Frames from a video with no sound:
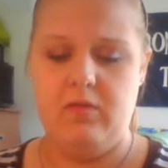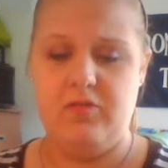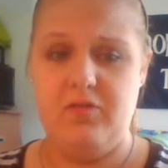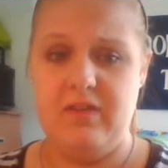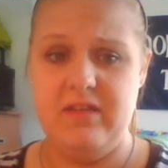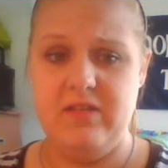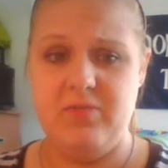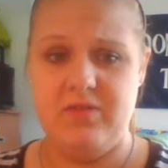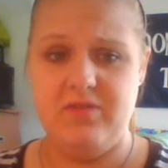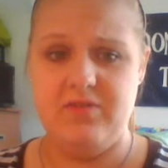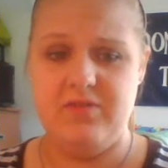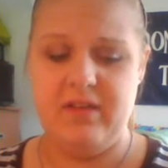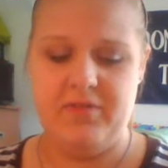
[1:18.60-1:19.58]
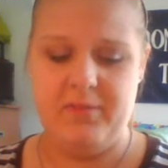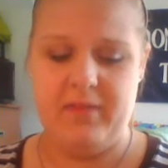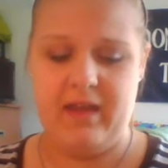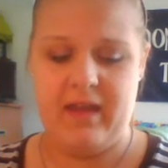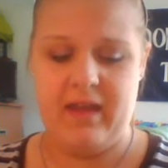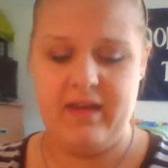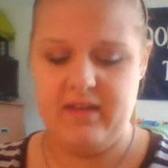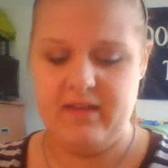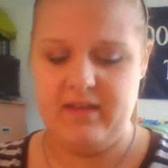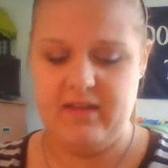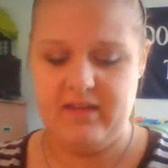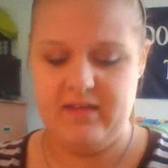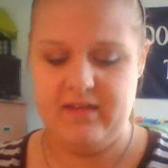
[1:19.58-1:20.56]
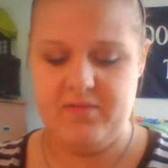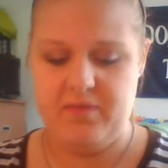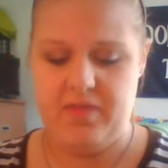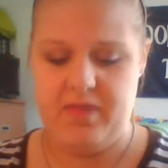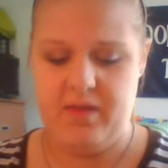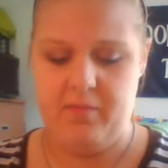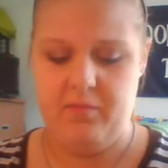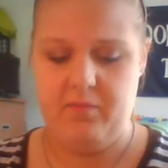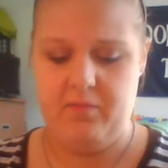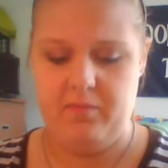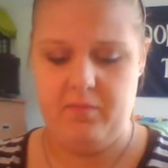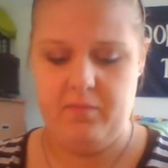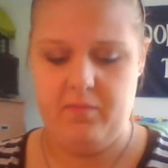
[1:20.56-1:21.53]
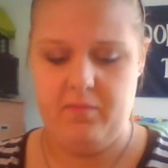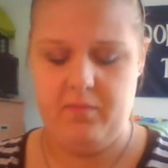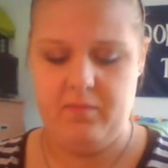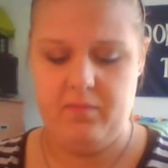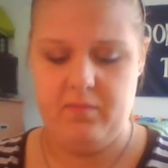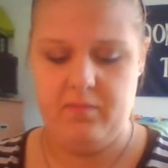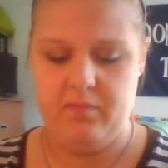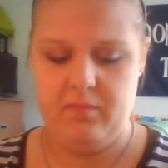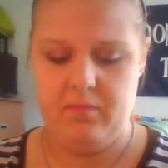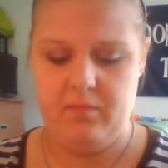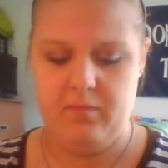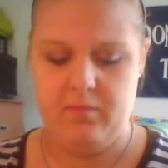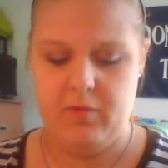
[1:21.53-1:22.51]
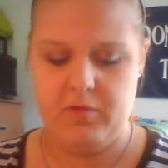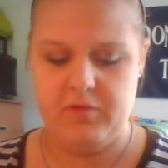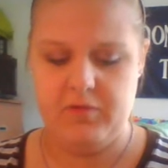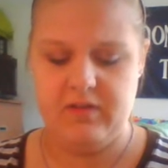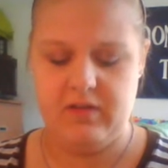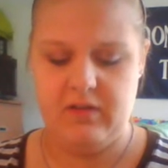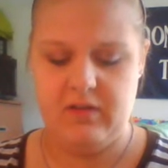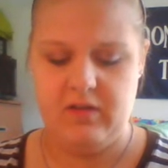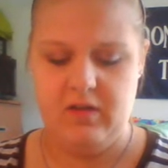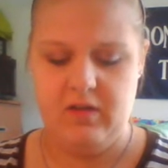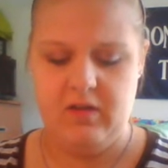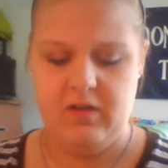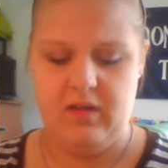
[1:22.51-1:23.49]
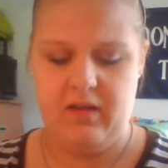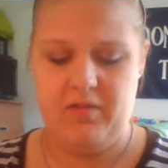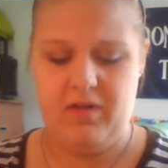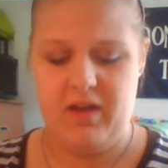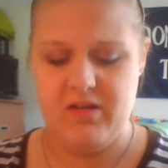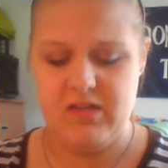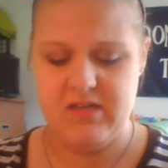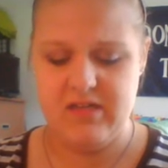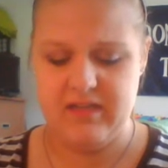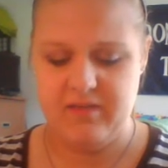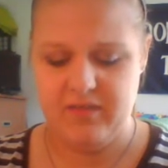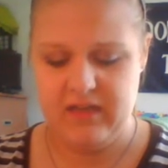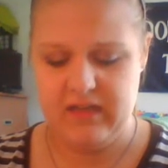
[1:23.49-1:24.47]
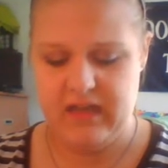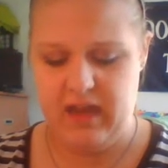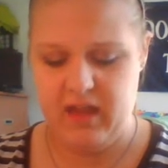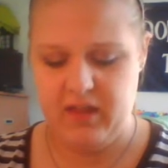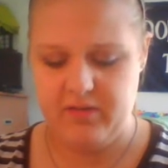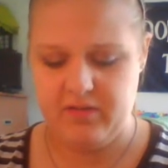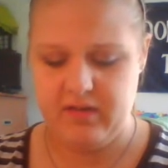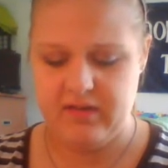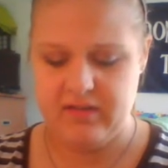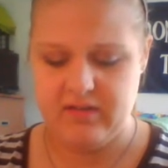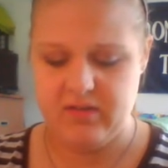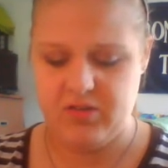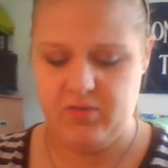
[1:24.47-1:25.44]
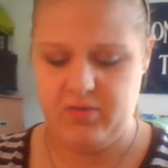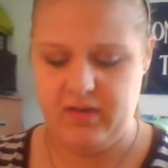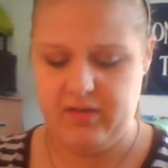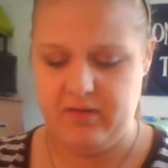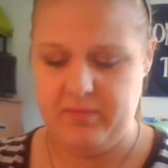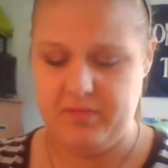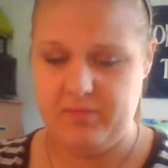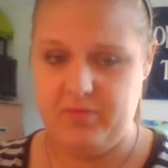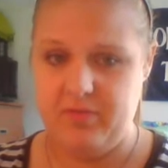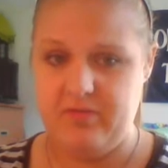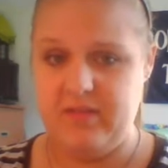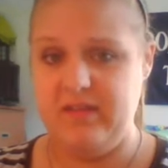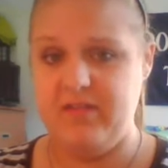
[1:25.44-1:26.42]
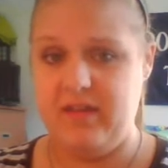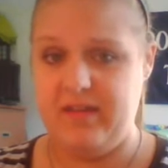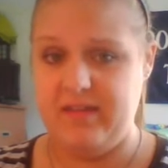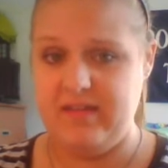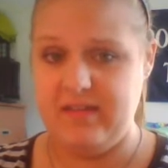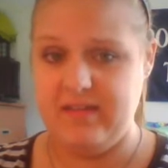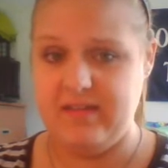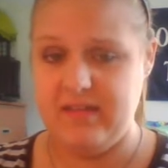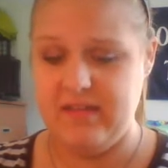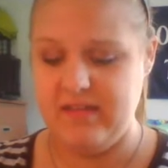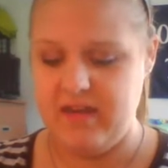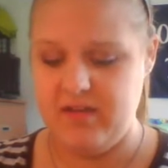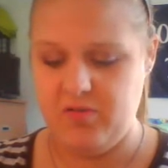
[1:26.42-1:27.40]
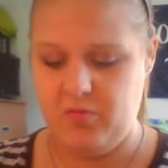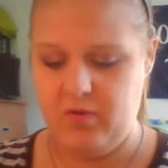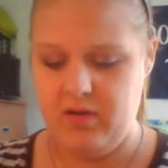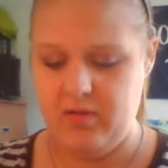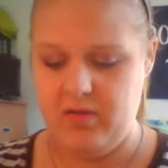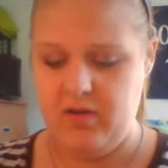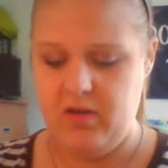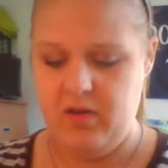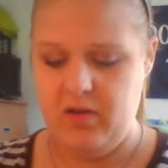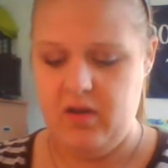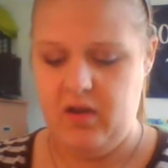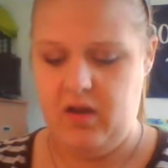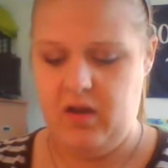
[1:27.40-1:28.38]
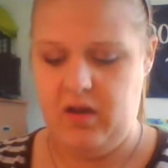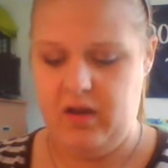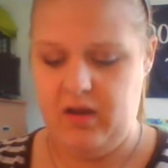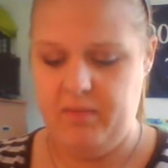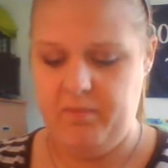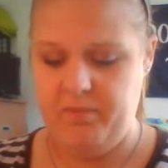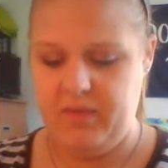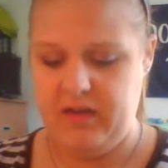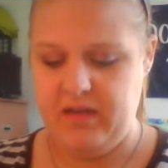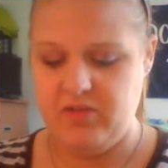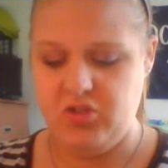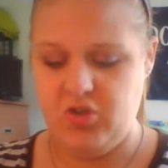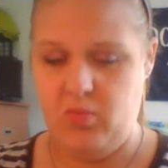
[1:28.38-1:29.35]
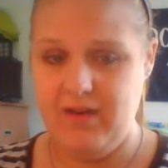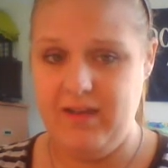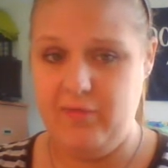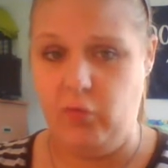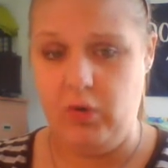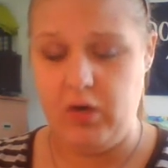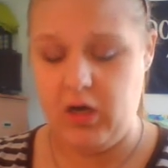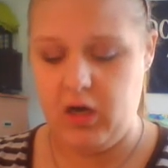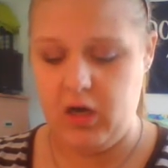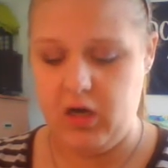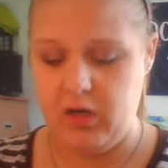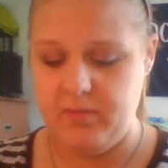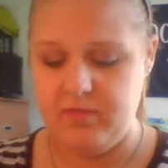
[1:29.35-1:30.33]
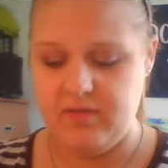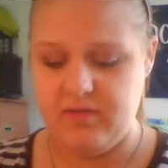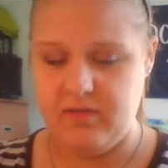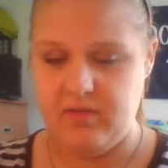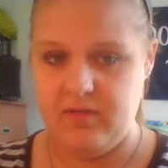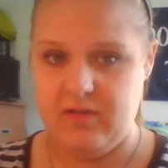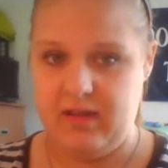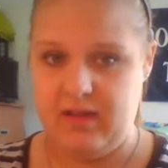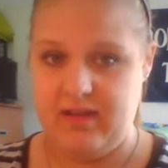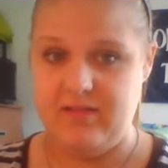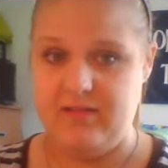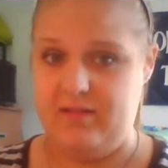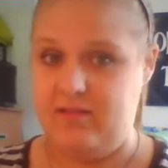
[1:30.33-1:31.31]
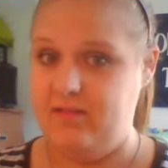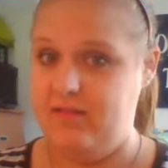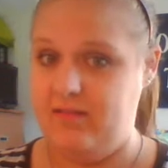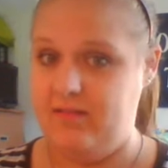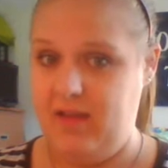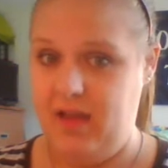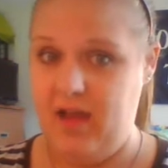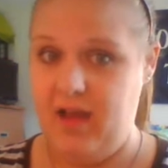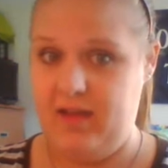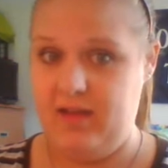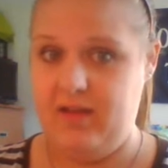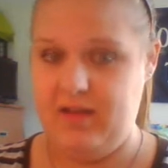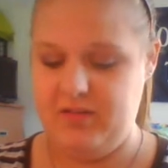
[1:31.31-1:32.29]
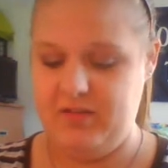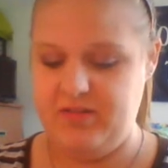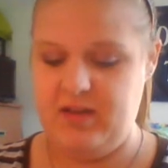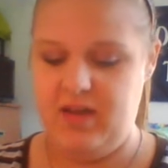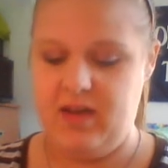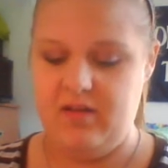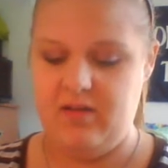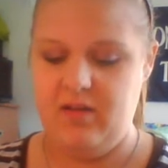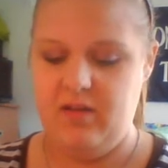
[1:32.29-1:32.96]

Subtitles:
So these ones are safe with me. I stick with them mostly. They have 170 calories, 20 grams of protein, so that sticks to the 10 to 1. It has 24 carbs. Yes, high, I understand.